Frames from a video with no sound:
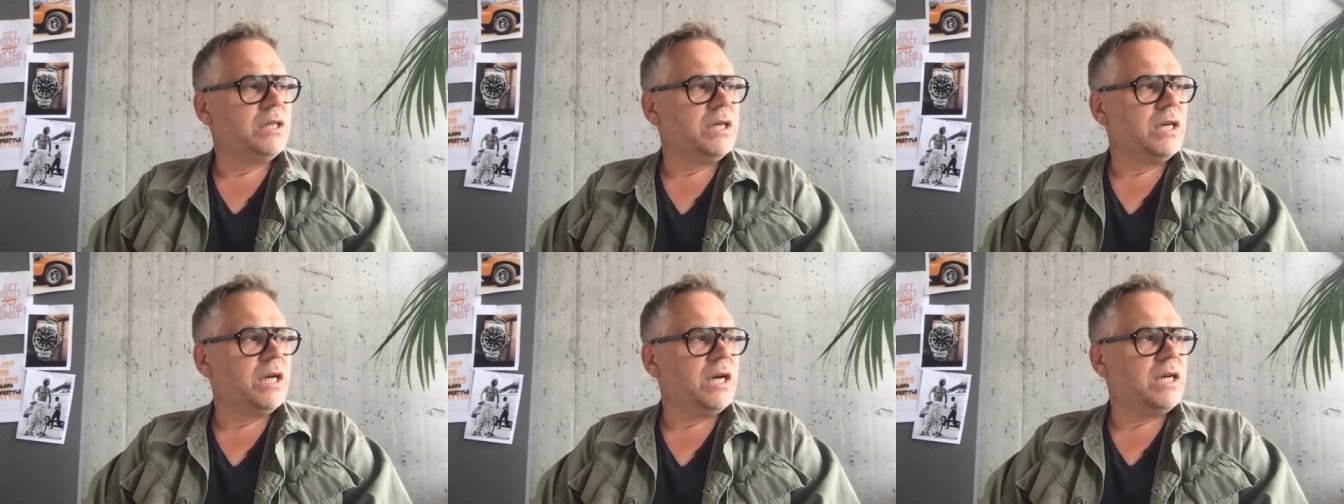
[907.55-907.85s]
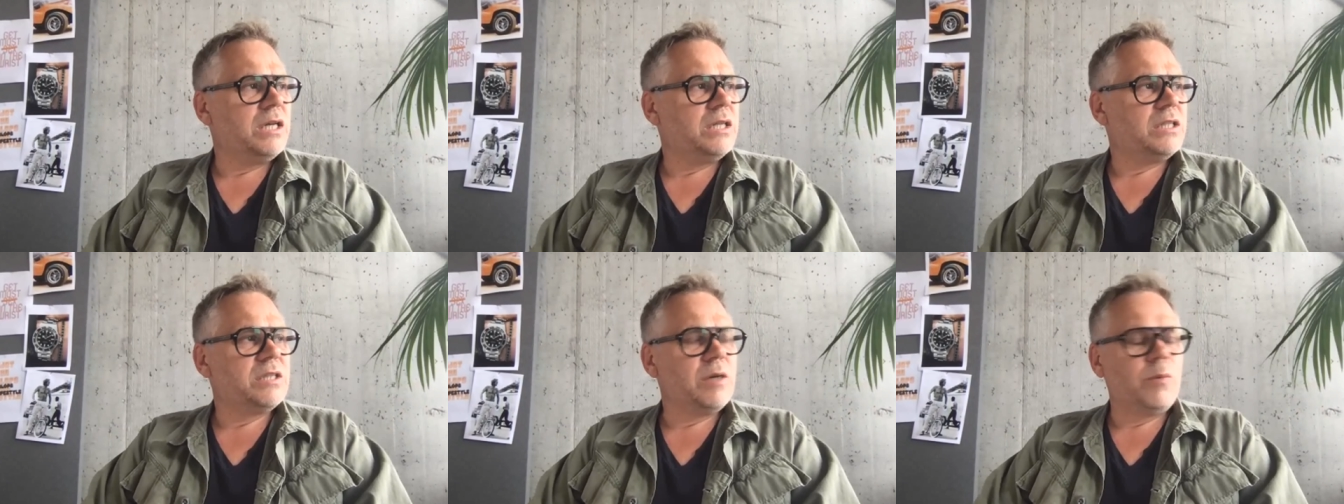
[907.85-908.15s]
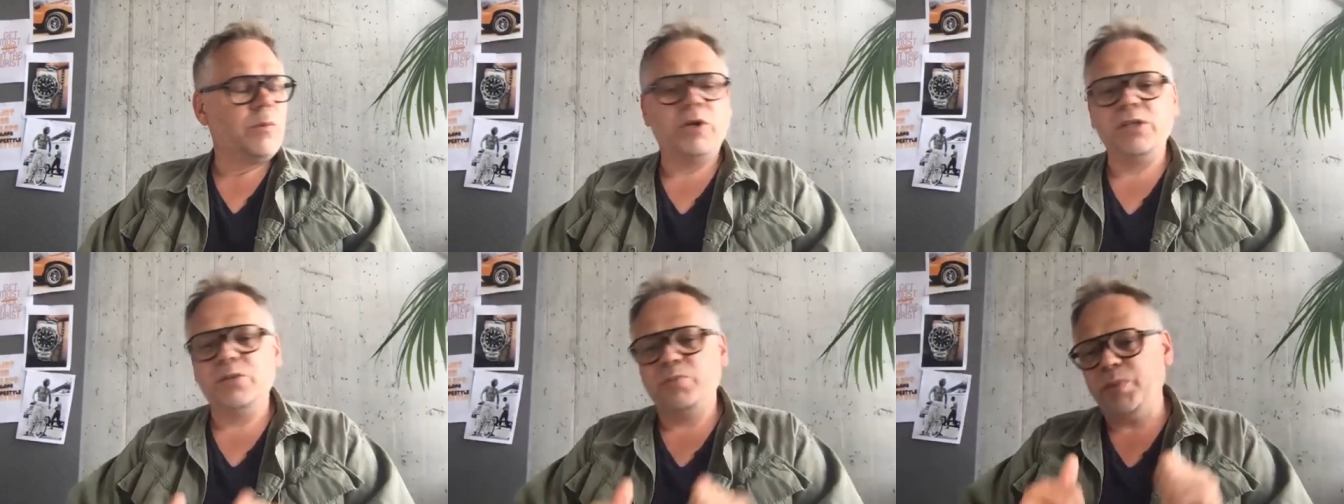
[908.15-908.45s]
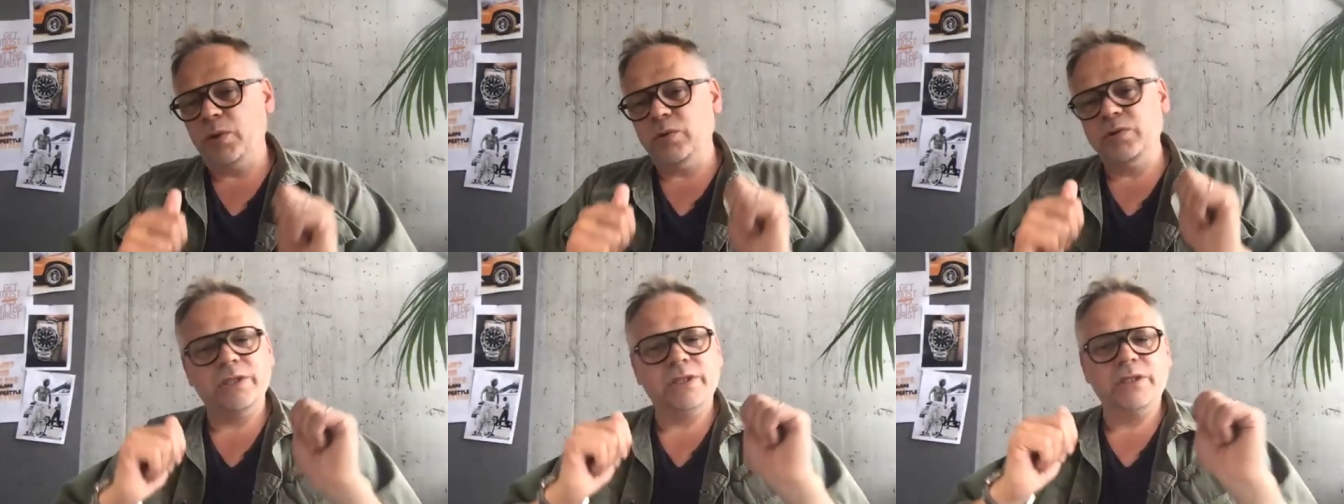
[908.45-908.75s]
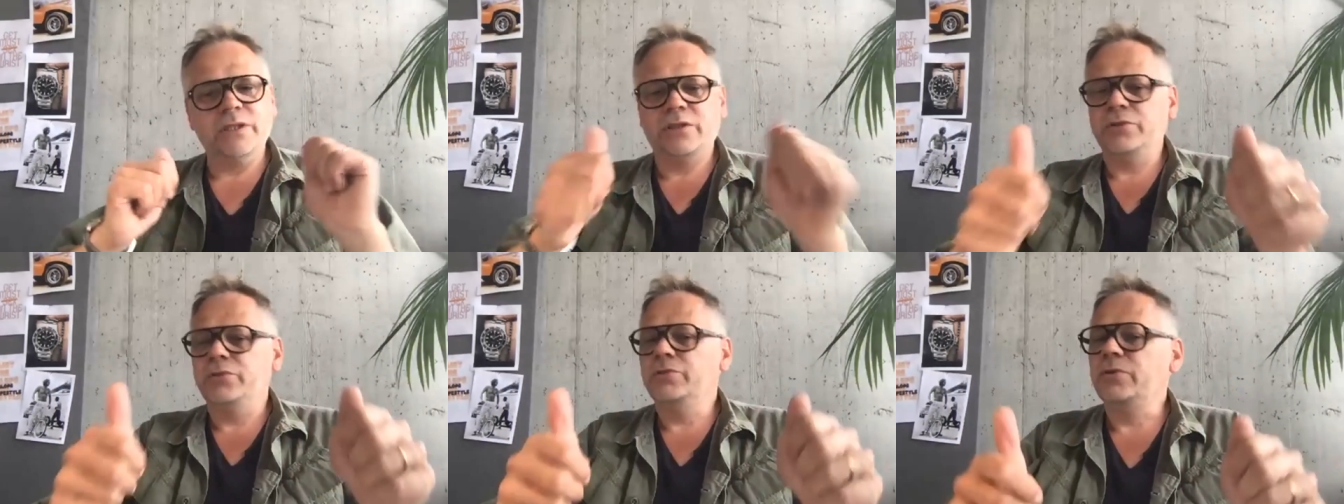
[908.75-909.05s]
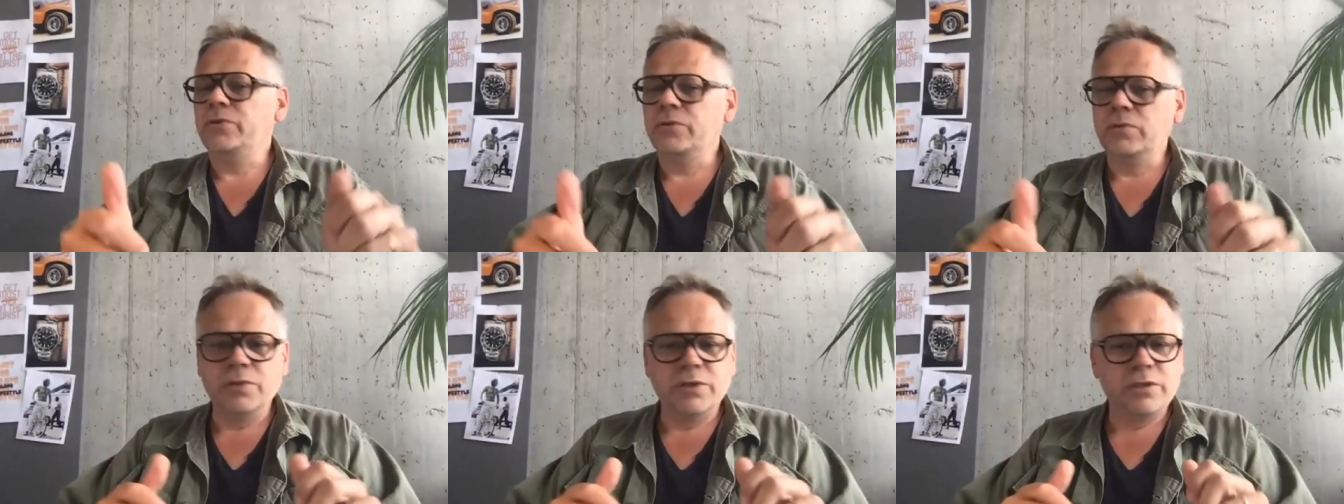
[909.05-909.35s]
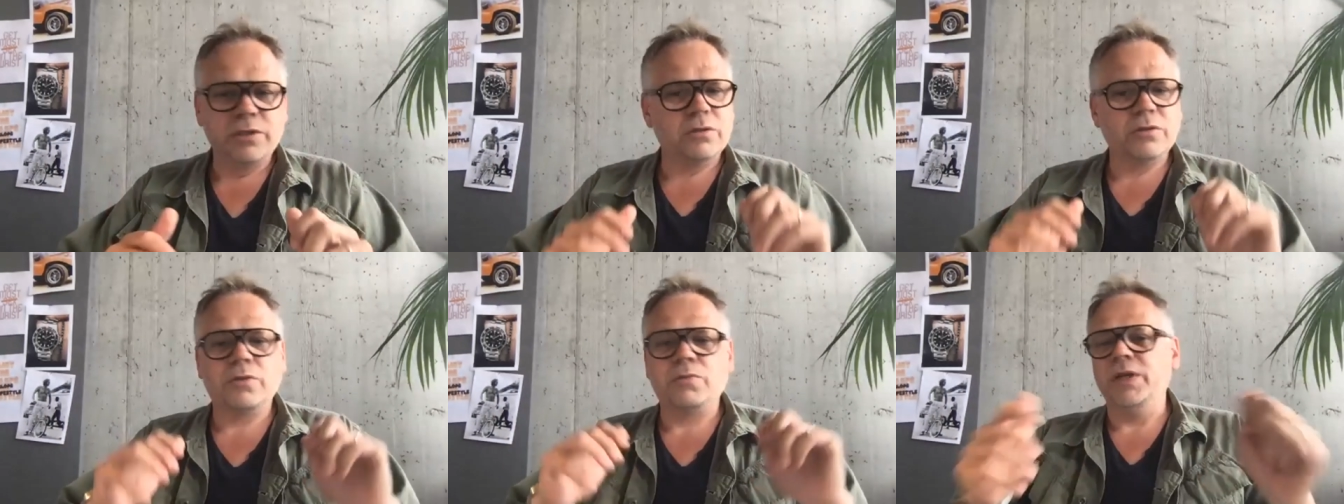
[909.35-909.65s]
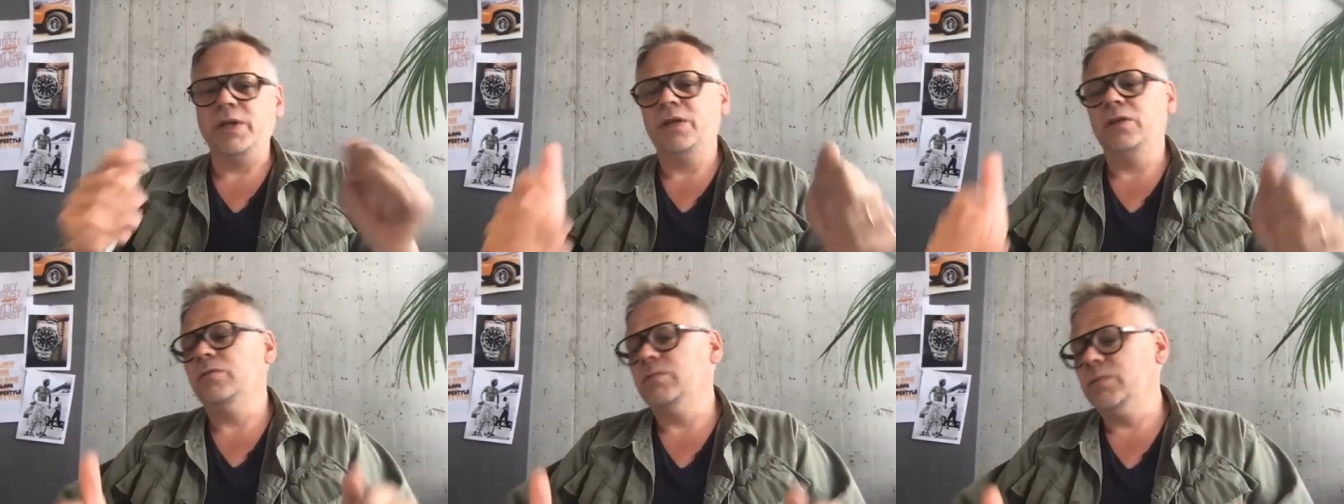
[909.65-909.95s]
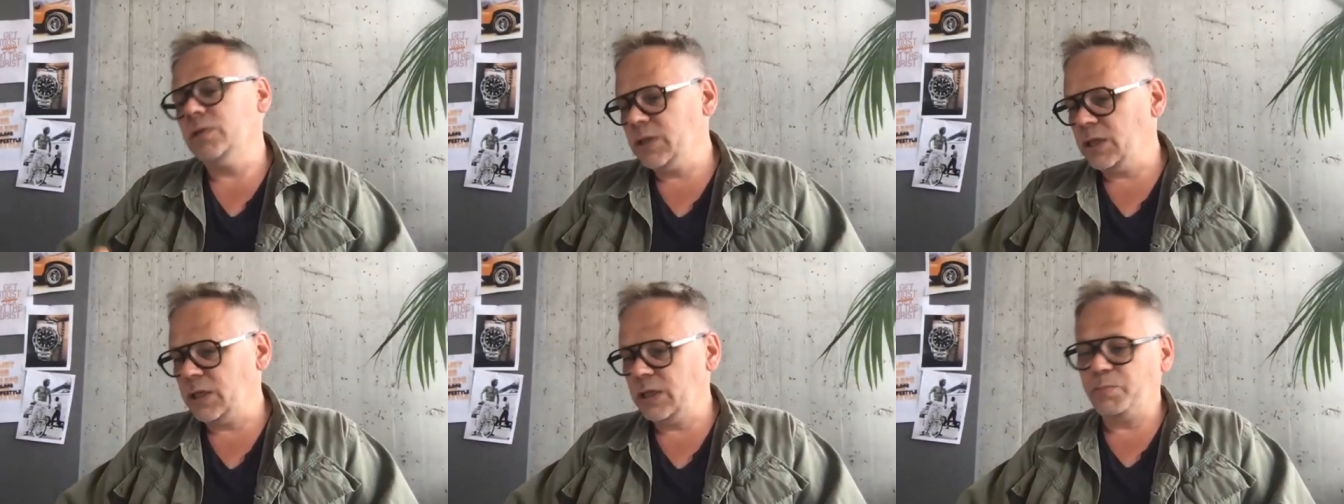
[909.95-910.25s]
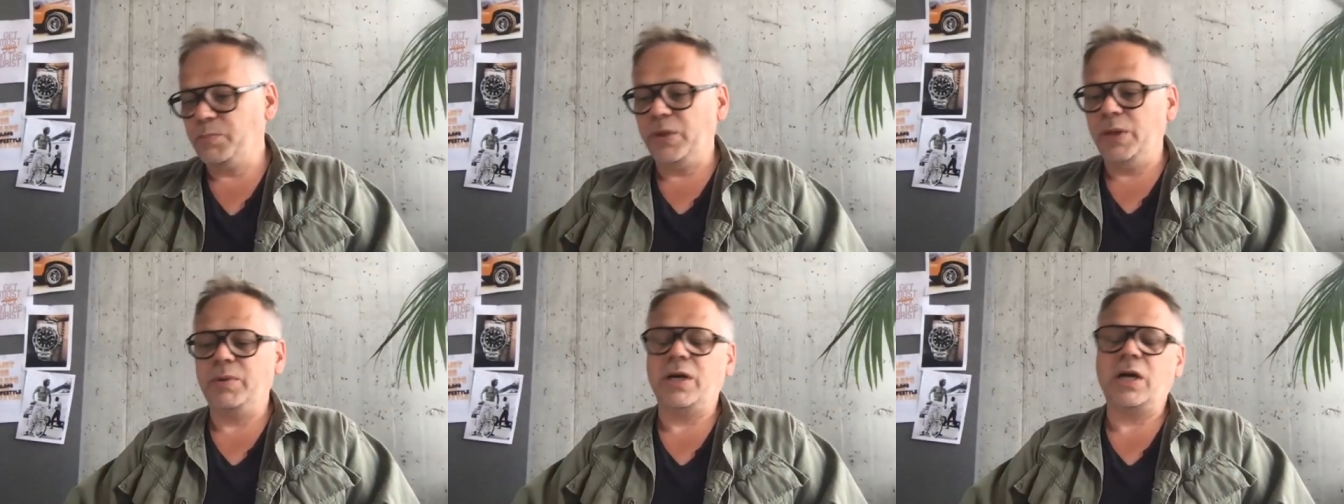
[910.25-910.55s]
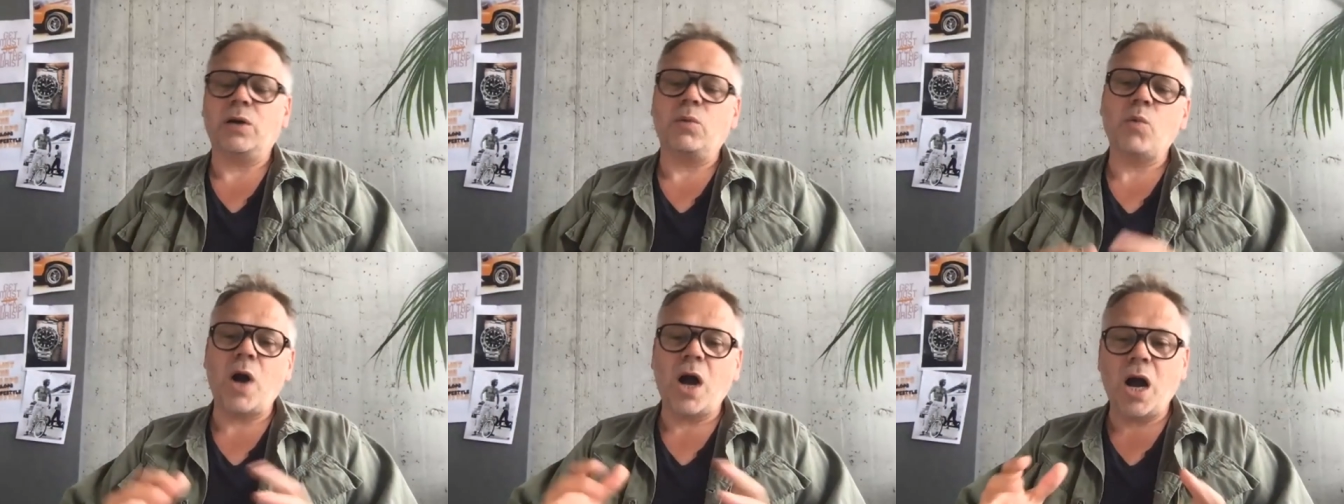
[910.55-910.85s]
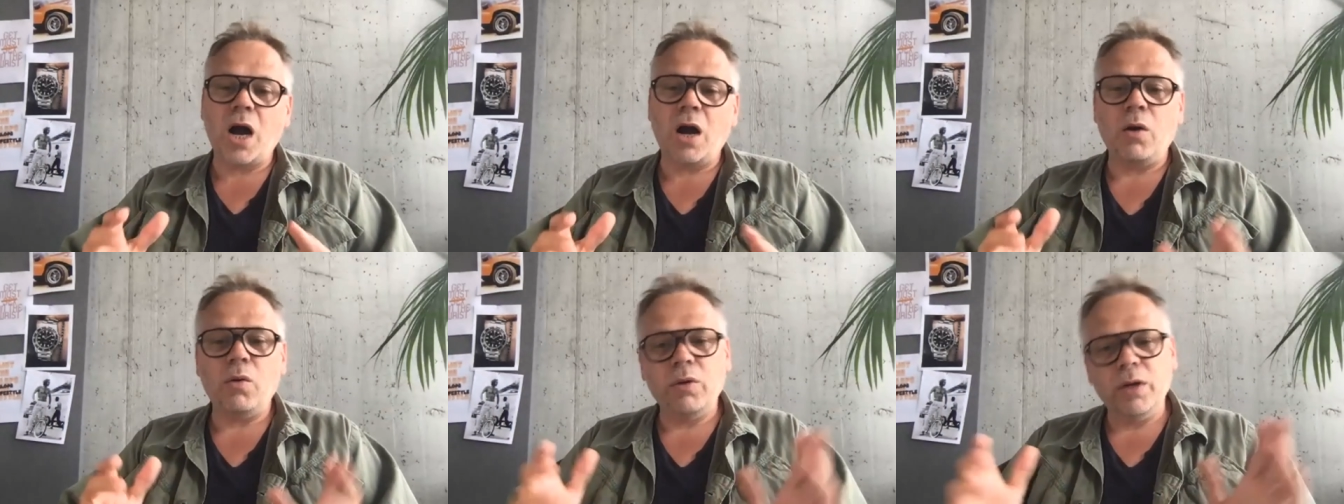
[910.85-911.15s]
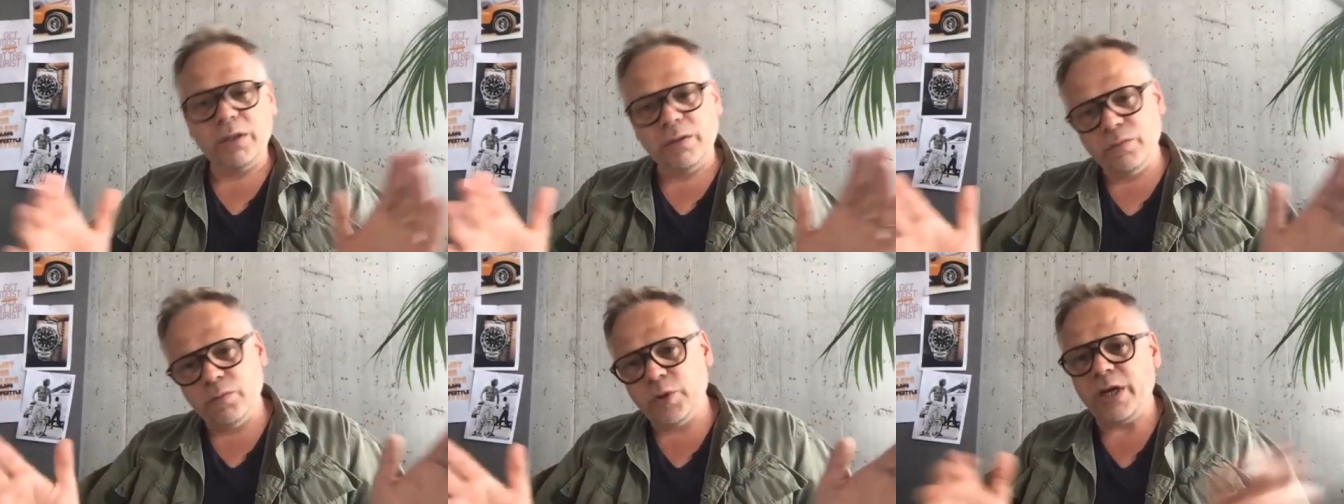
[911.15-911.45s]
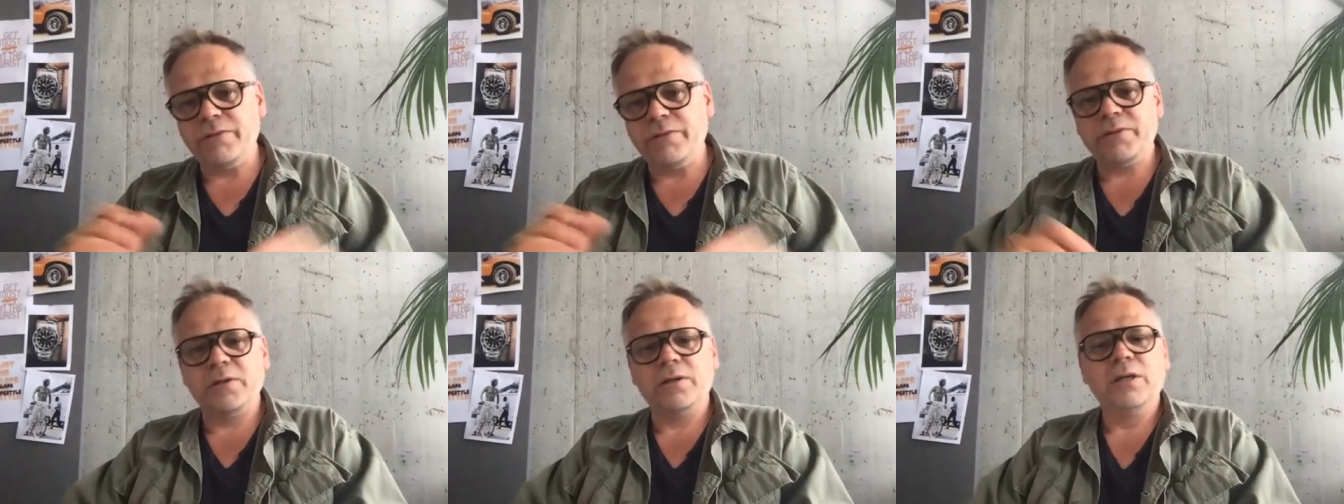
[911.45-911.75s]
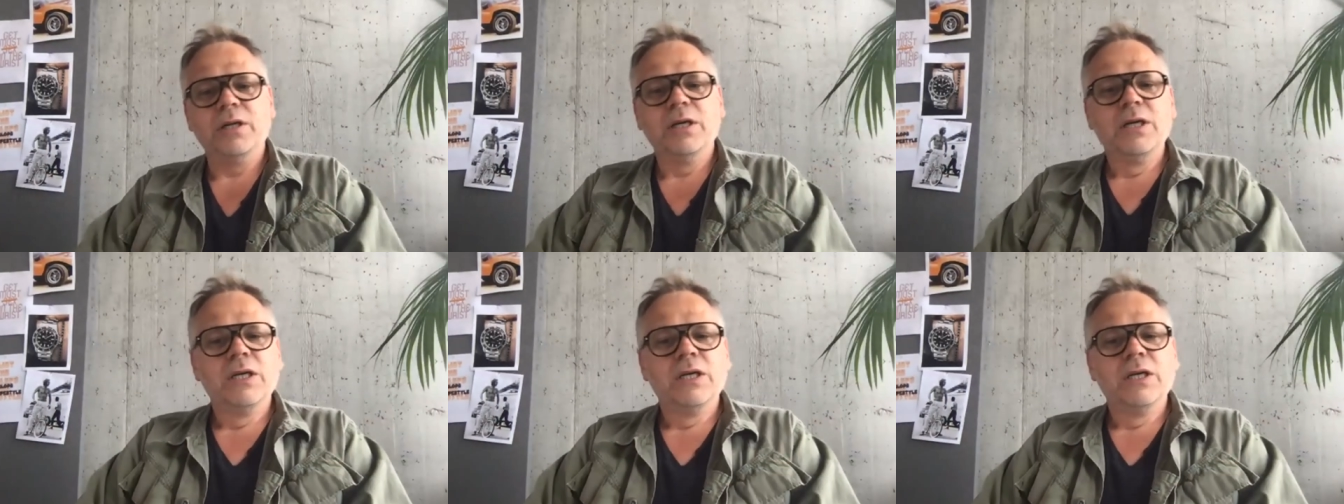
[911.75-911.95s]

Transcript: yeah, someone is posting two Newmans or three Newmans, and people like wow and whatever.